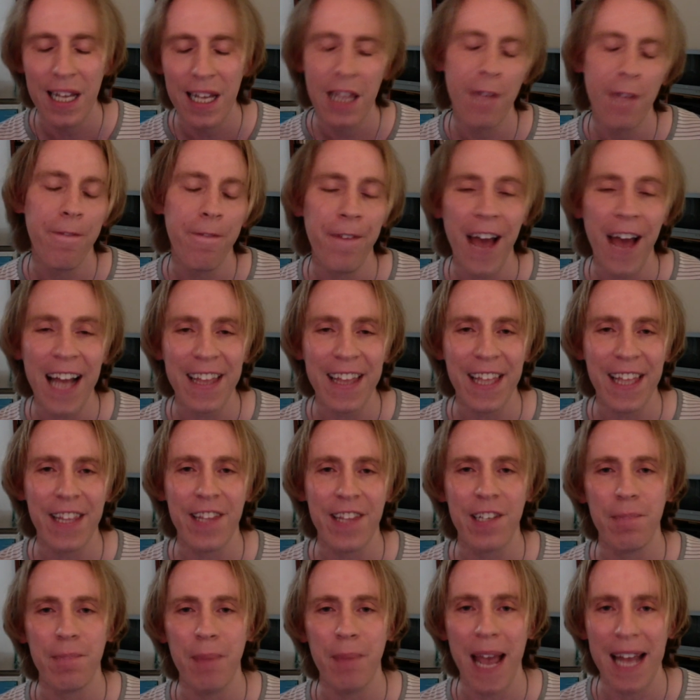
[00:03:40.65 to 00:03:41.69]
The fact that
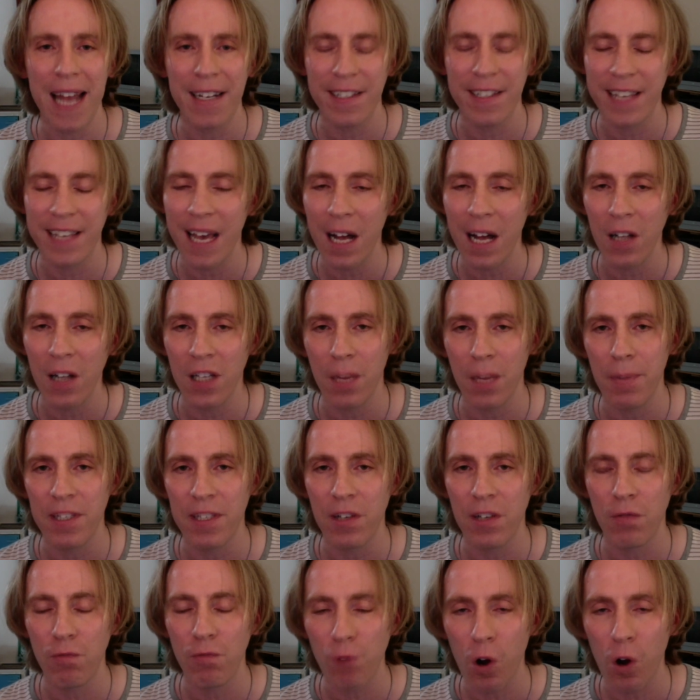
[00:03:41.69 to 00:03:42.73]
this man is held up
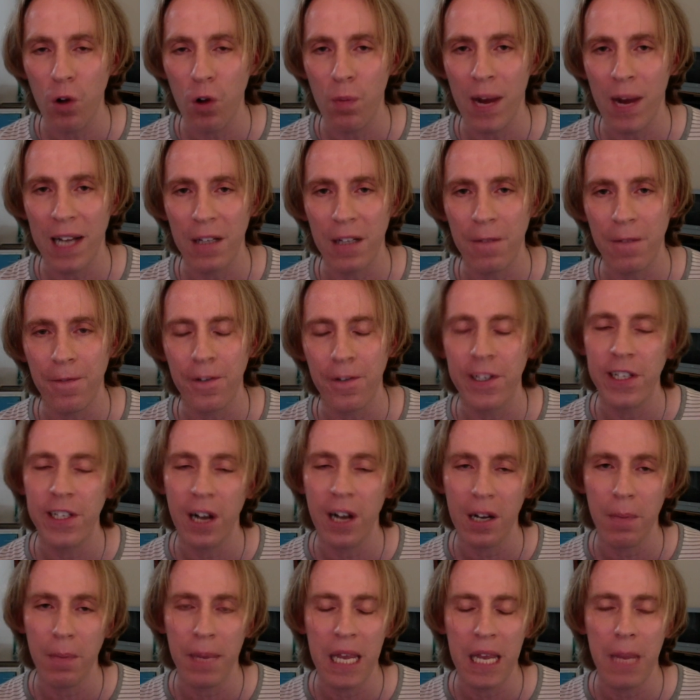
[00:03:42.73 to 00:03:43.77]
as a role model for
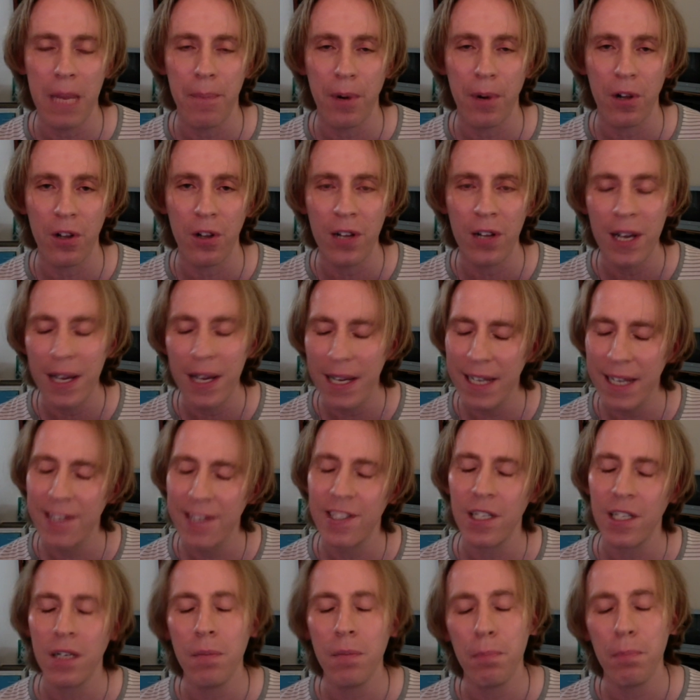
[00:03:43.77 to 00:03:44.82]
young people
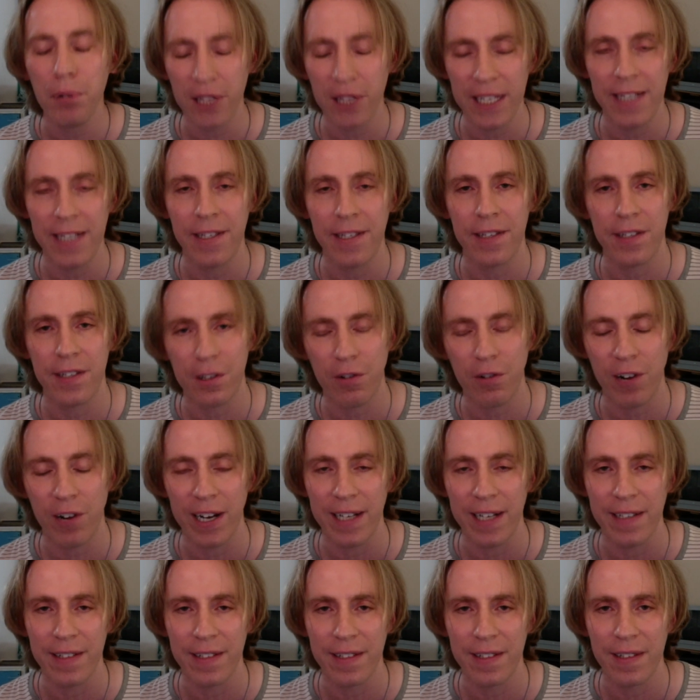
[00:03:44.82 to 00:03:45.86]
is a complete
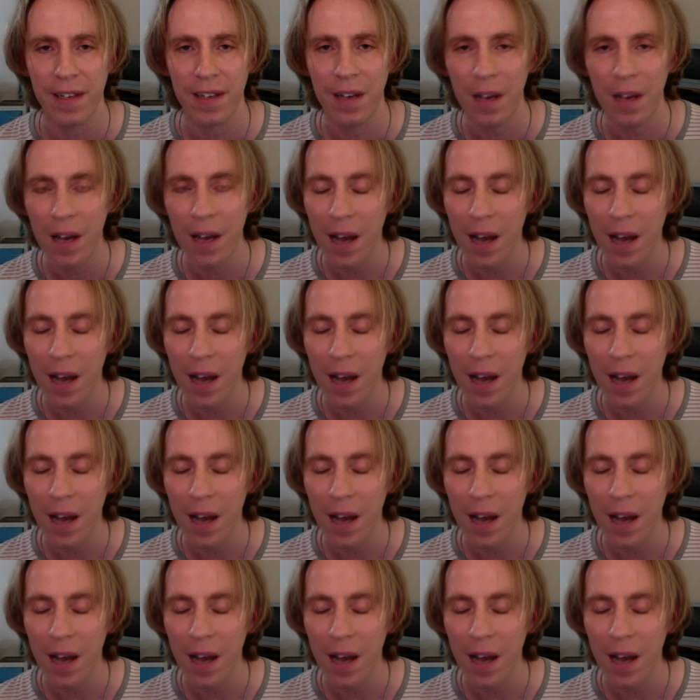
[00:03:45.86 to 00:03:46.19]
disgrace.